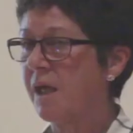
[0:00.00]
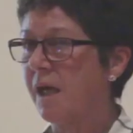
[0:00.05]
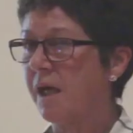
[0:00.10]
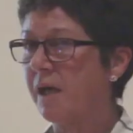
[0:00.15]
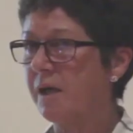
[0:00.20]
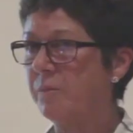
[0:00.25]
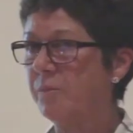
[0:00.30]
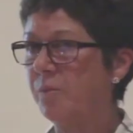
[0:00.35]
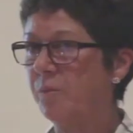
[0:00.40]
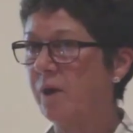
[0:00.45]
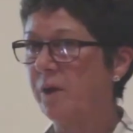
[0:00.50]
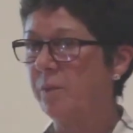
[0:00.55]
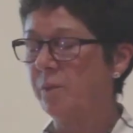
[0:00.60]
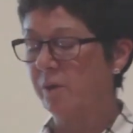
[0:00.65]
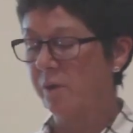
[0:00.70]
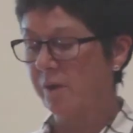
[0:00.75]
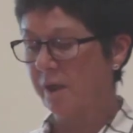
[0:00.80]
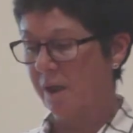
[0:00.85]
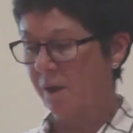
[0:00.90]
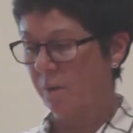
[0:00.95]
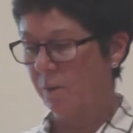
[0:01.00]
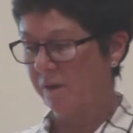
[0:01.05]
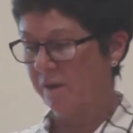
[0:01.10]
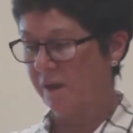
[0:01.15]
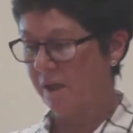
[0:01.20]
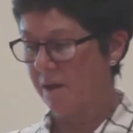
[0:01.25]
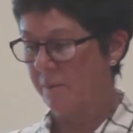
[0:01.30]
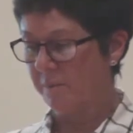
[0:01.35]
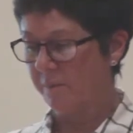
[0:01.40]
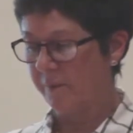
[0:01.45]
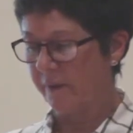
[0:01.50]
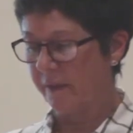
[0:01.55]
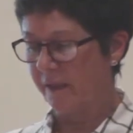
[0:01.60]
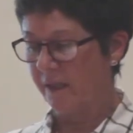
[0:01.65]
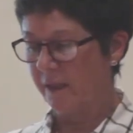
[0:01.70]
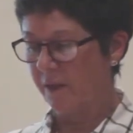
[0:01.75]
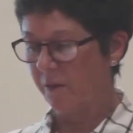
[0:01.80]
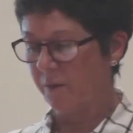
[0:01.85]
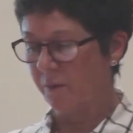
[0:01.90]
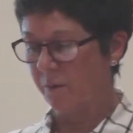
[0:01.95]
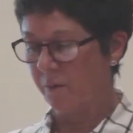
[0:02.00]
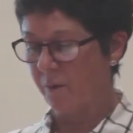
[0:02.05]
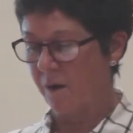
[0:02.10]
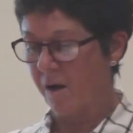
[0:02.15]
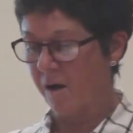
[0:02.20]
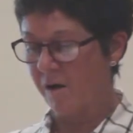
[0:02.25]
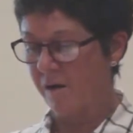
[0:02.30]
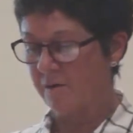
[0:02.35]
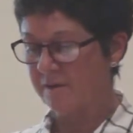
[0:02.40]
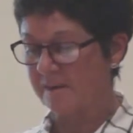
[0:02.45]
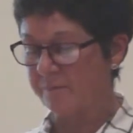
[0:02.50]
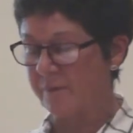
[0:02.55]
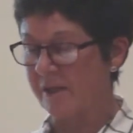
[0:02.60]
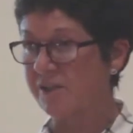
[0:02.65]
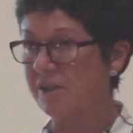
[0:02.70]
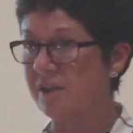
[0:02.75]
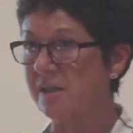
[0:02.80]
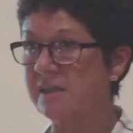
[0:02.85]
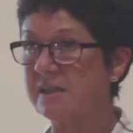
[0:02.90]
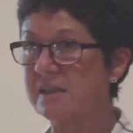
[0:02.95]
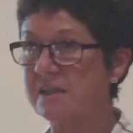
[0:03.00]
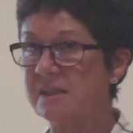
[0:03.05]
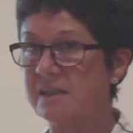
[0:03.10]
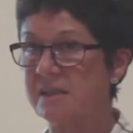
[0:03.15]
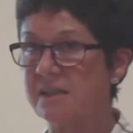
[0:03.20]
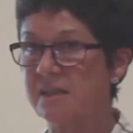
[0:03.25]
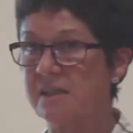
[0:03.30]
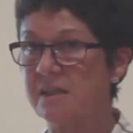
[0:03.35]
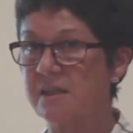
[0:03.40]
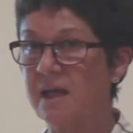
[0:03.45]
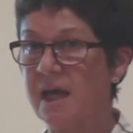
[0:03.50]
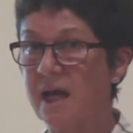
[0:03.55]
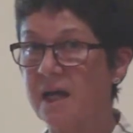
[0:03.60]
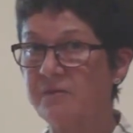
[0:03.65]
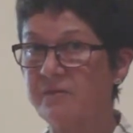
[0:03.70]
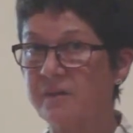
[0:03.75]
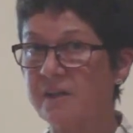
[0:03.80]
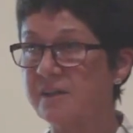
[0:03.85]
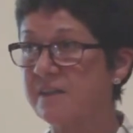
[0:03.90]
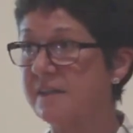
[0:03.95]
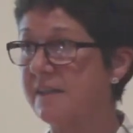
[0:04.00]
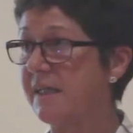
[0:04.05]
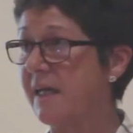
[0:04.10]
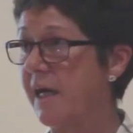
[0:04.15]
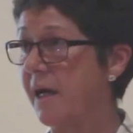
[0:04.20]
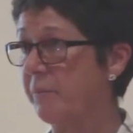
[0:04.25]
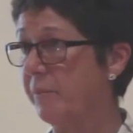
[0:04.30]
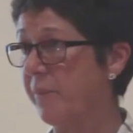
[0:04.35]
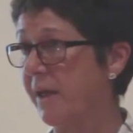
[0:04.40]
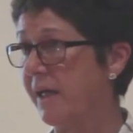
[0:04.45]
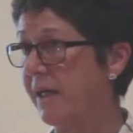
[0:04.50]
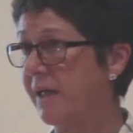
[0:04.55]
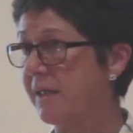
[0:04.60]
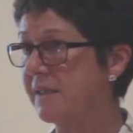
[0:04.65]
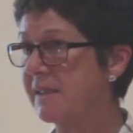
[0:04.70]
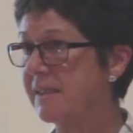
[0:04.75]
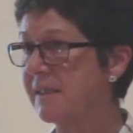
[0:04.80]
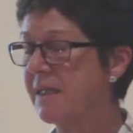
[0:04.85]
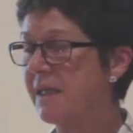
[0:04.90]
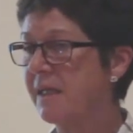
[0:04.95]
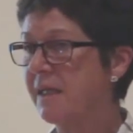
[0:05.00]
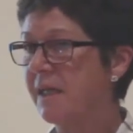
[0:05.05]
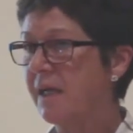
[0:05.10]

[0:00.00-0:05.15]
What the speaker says: We're working with a company who are specialists in advocacy campaigns